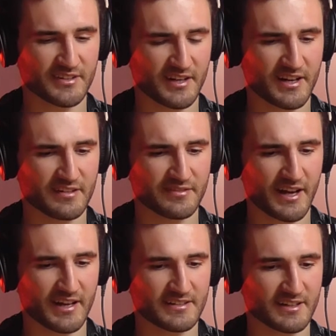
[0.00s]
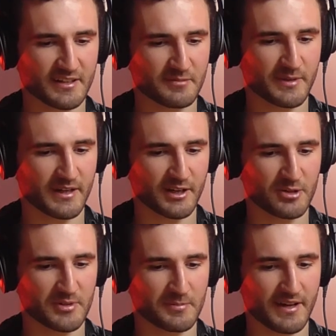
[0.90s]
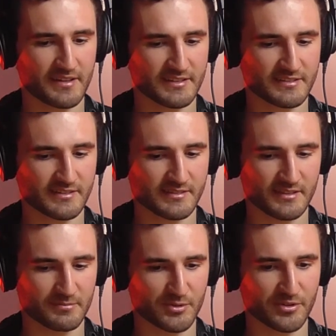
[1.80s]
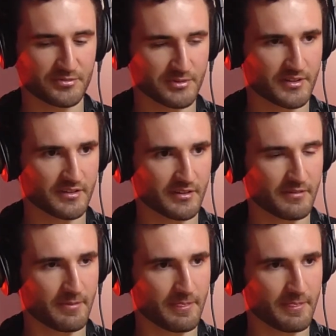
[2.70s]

that I've had in being open about this is more than worth it.